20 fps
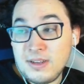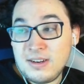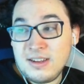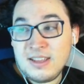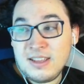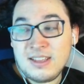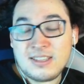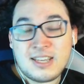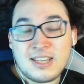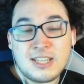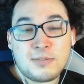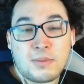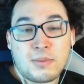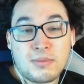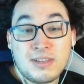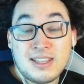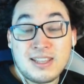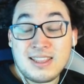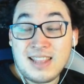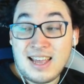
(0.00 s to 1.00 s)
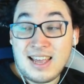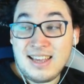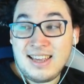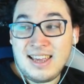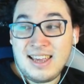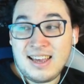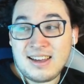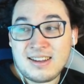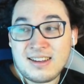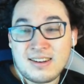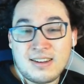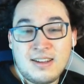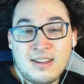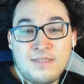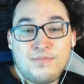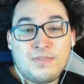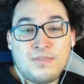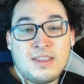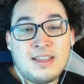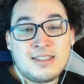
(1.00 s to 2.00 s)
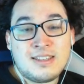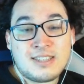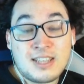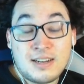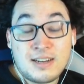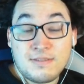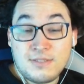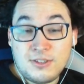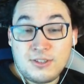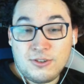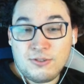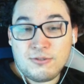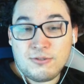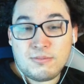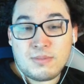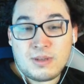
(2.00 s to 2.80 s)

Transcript: In this case, probably Lycan instead of Doom,